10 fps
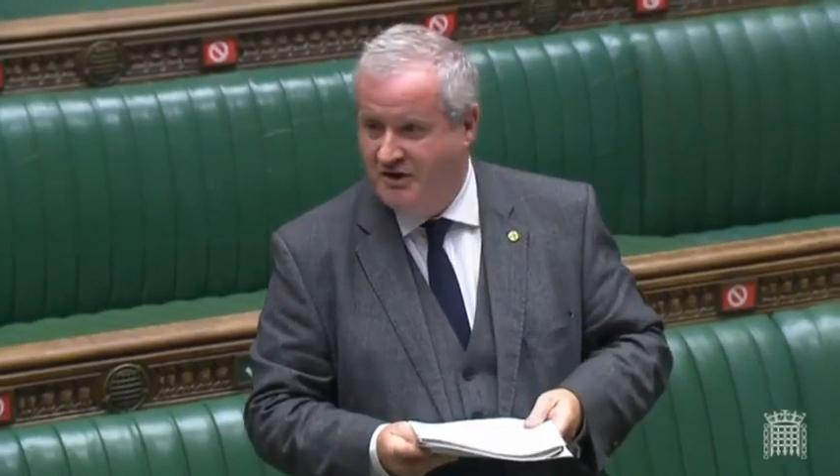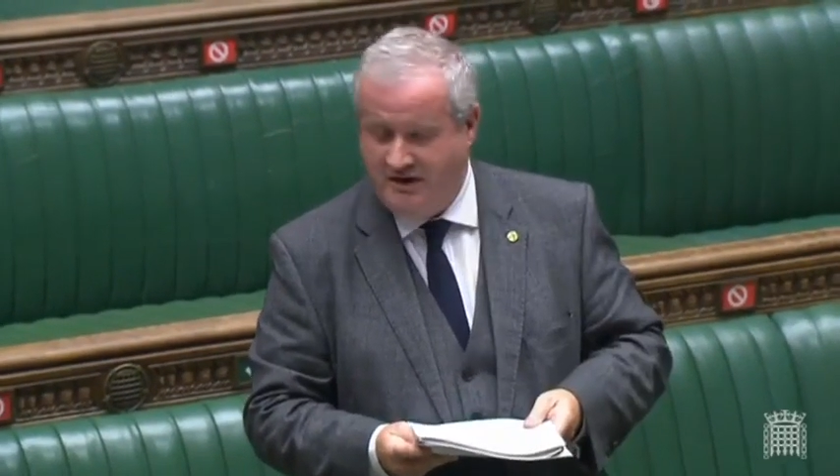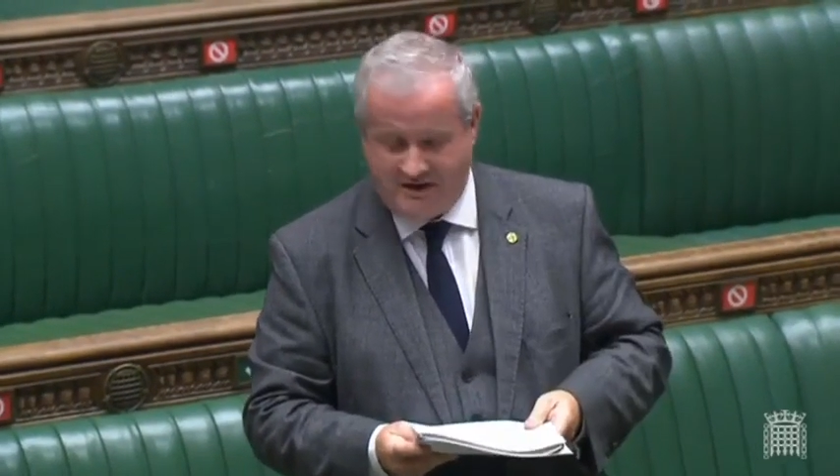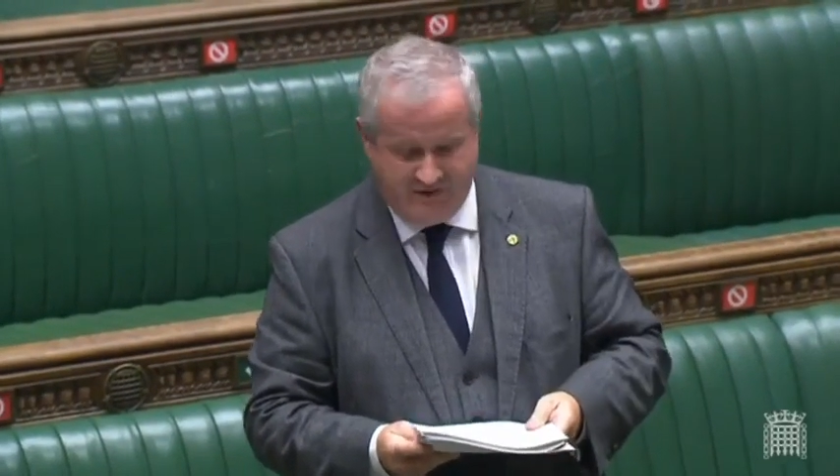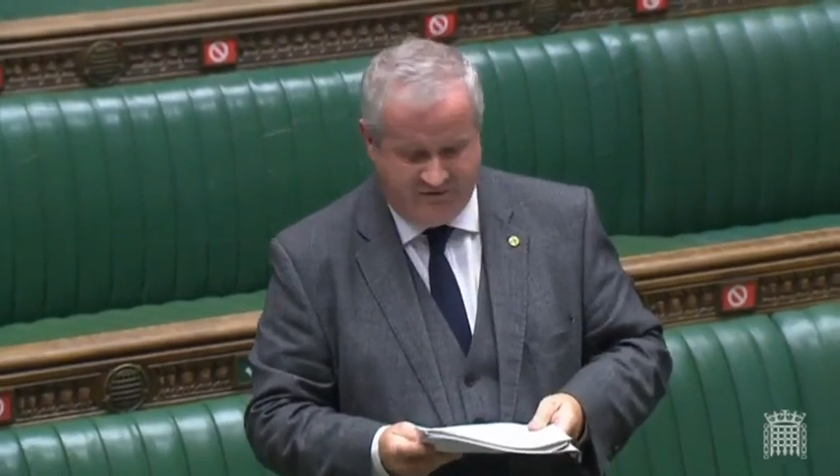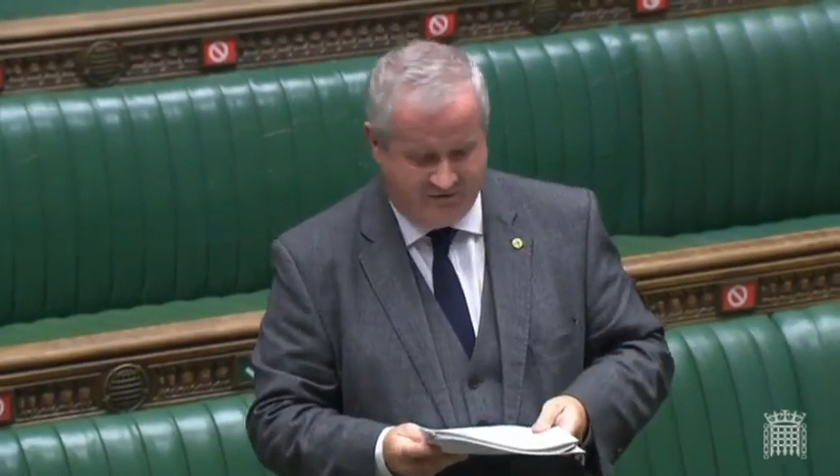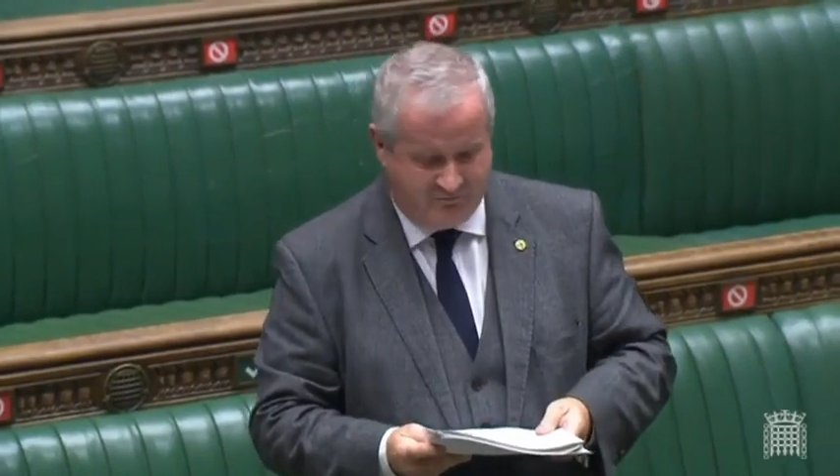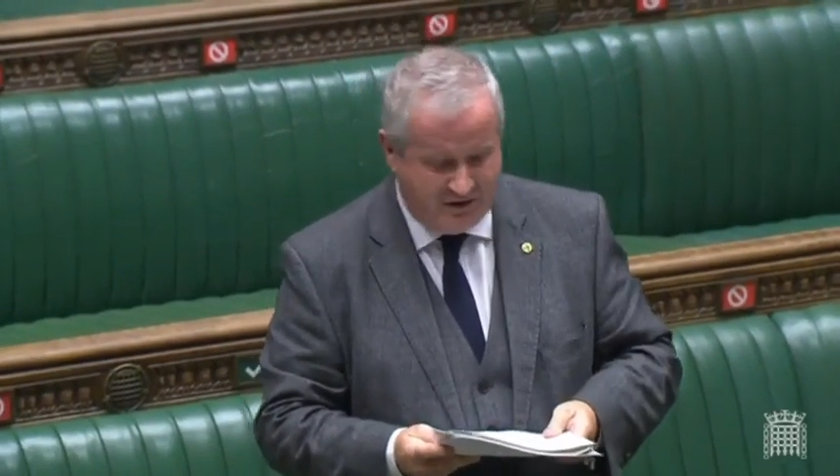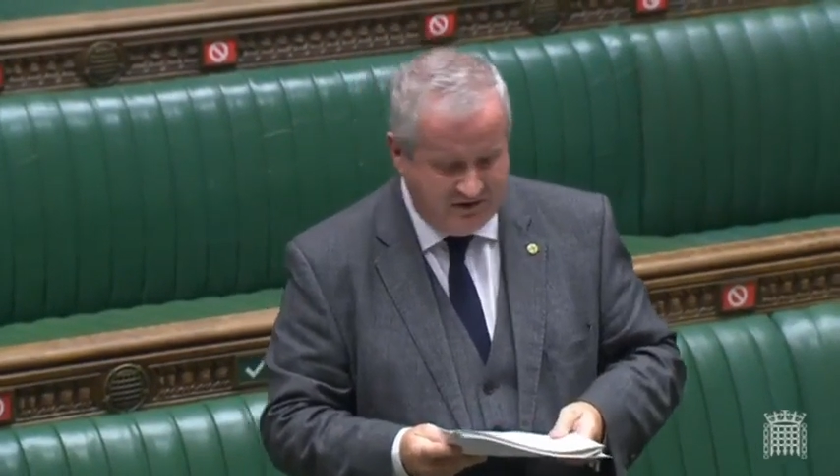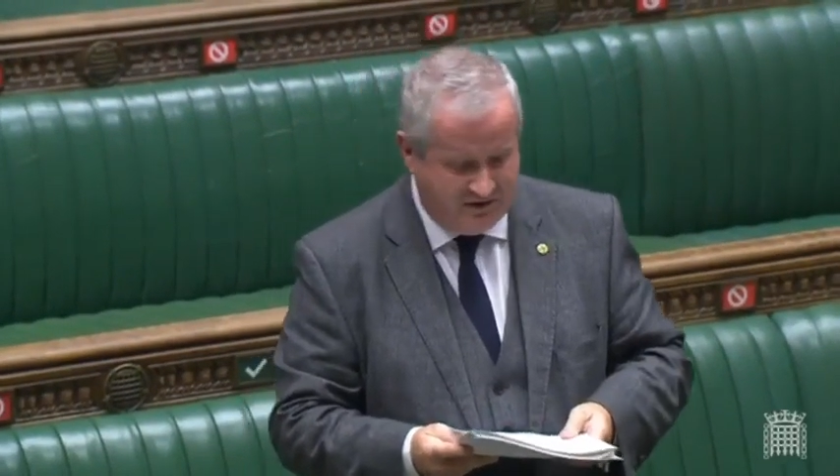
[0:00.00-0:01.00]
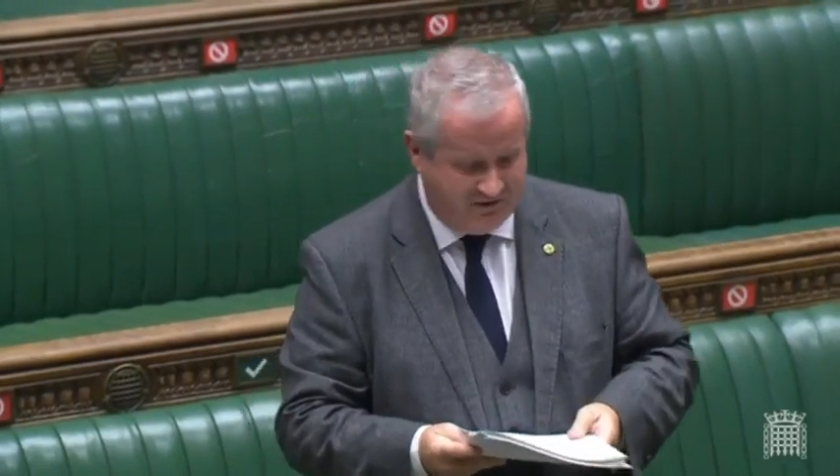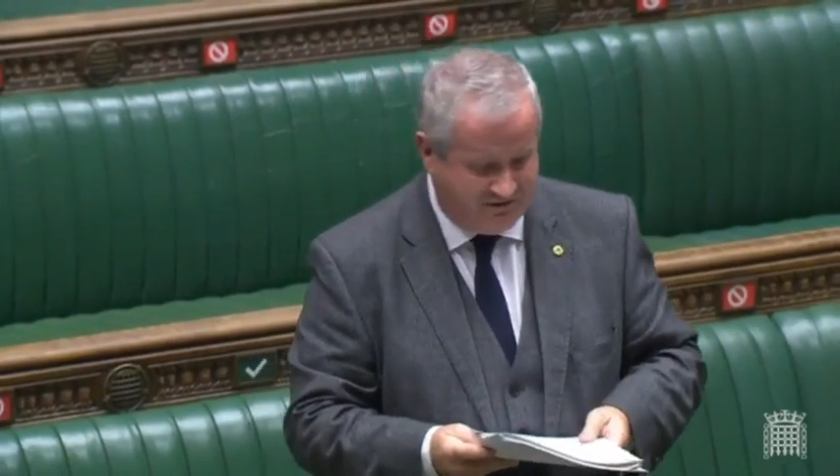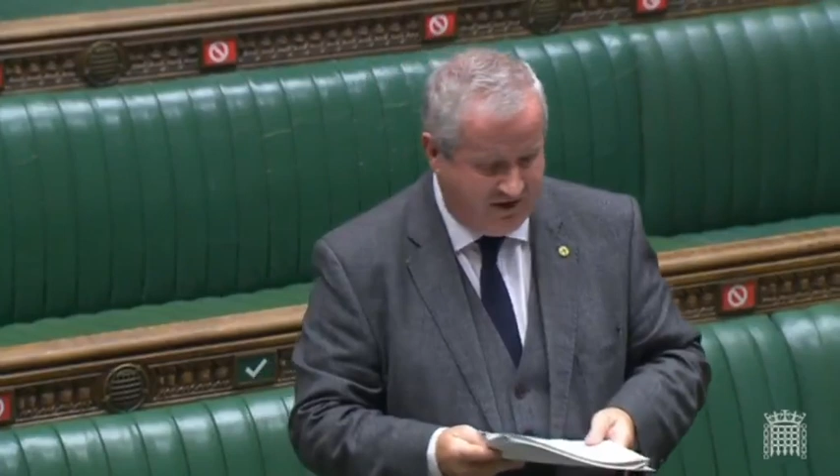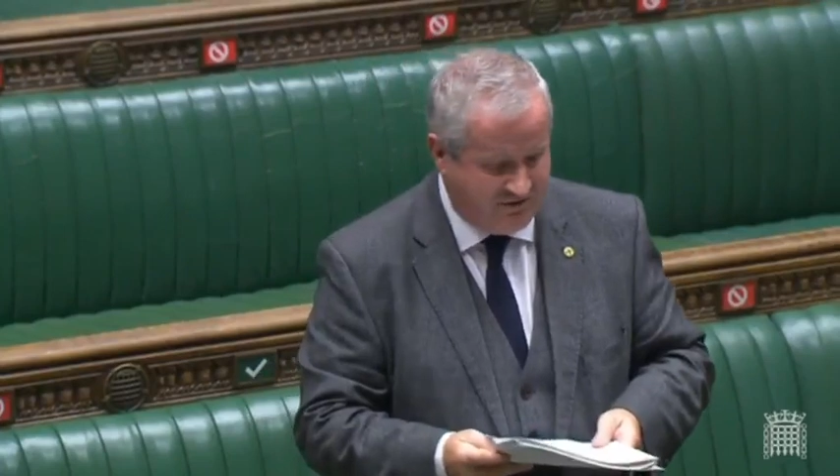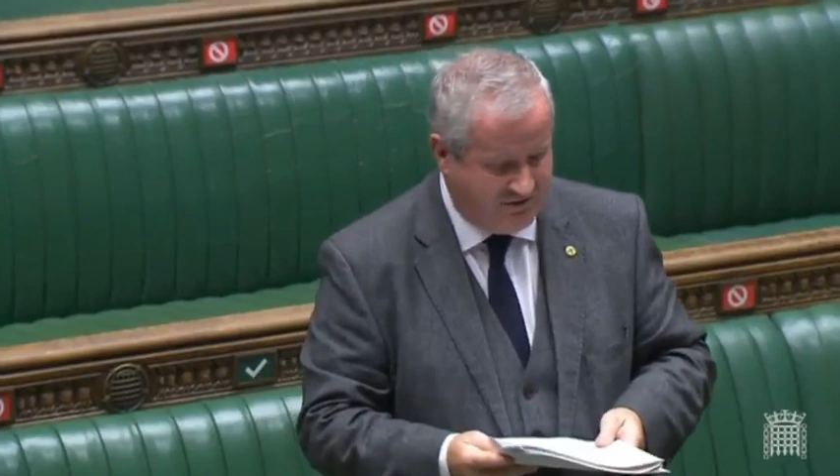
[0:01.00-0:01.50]
he gave his opinion that
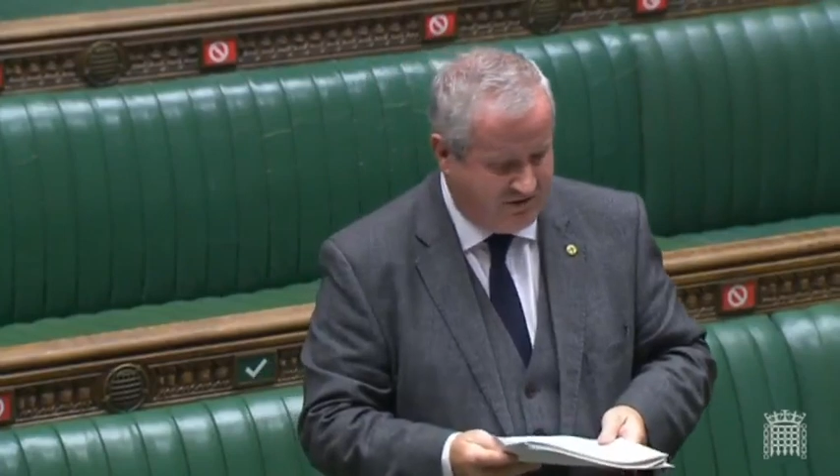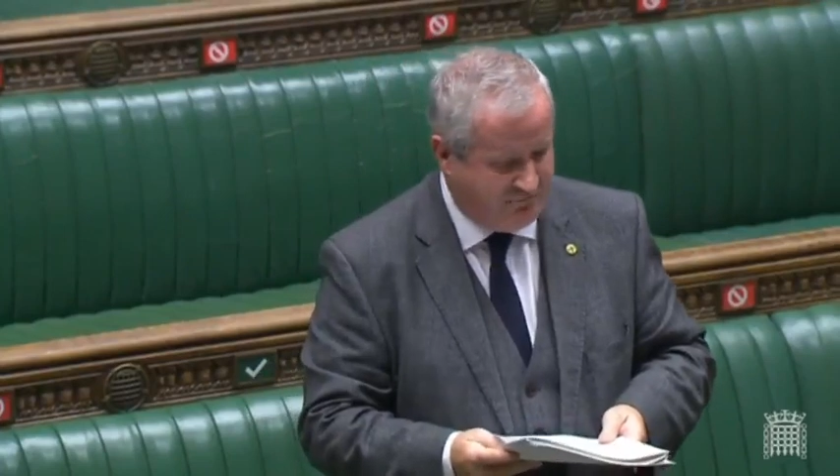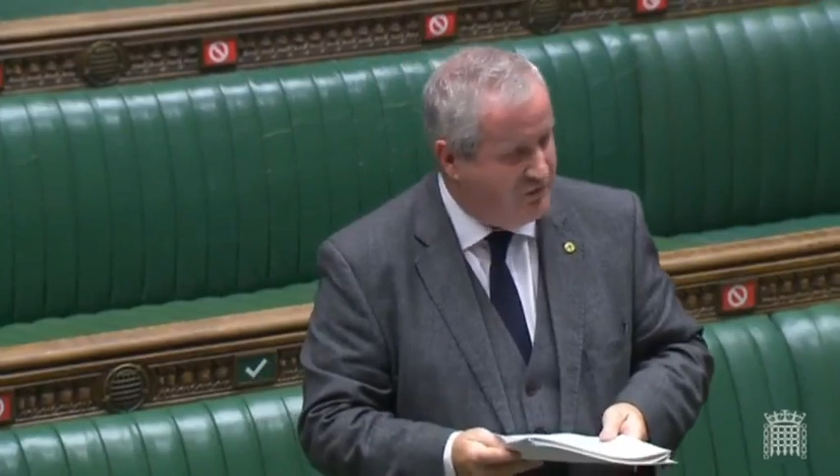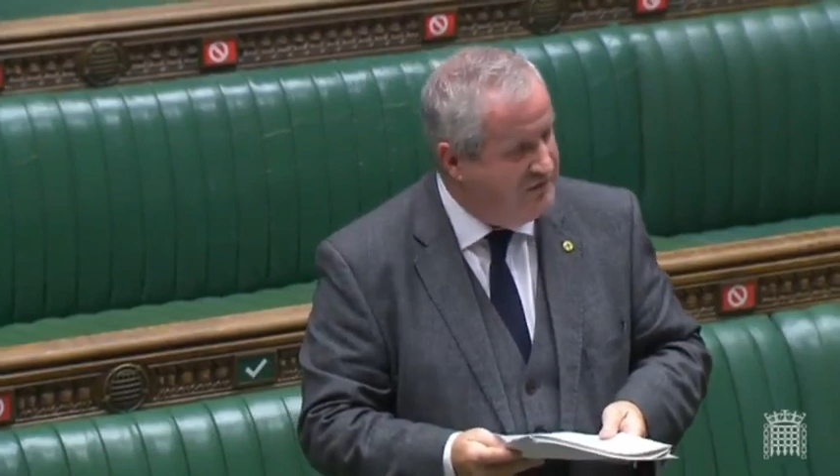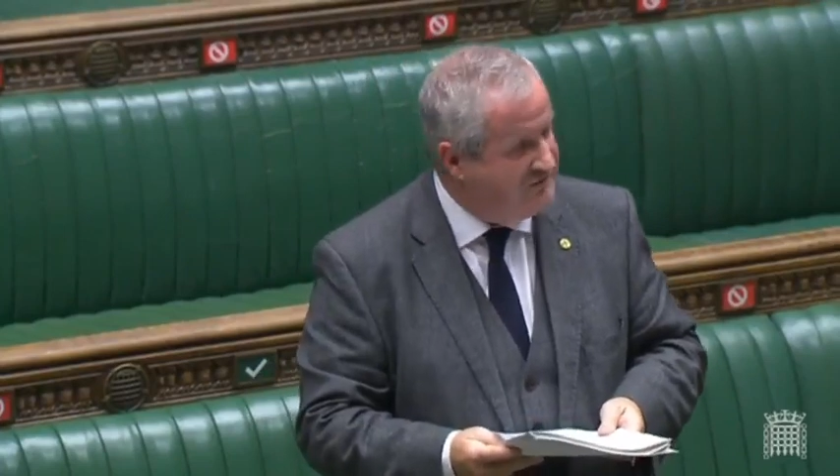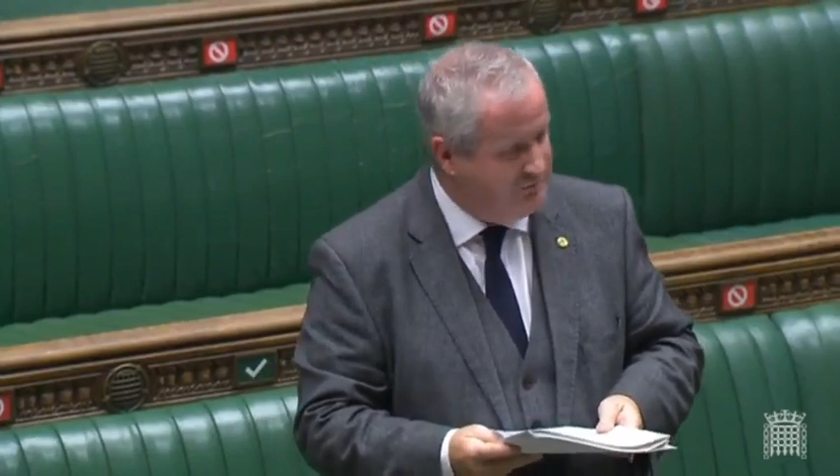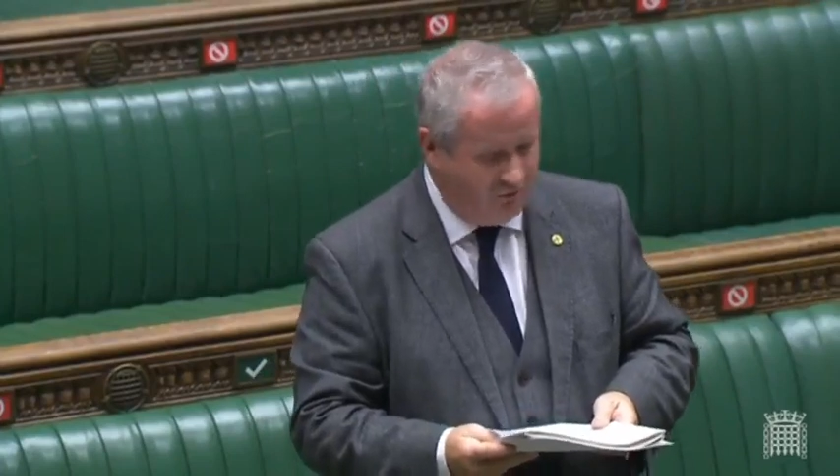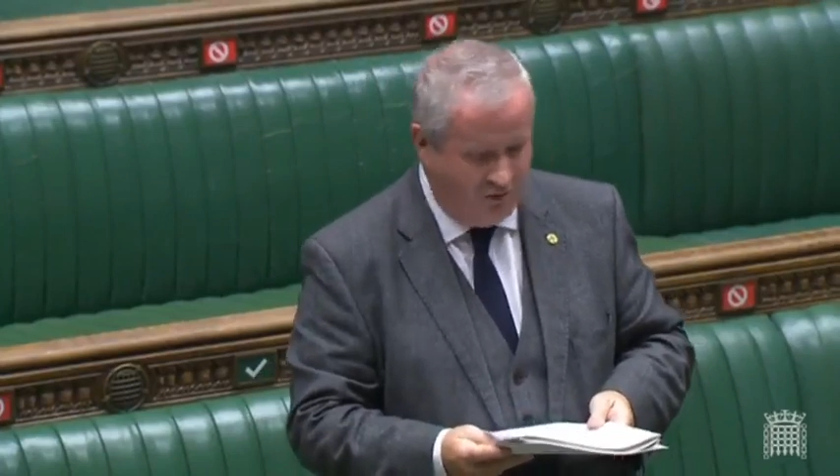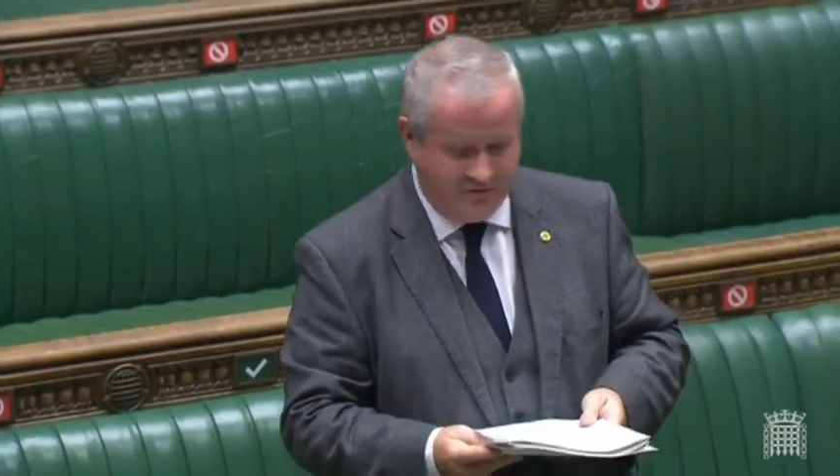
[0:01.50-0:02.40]
said that the principle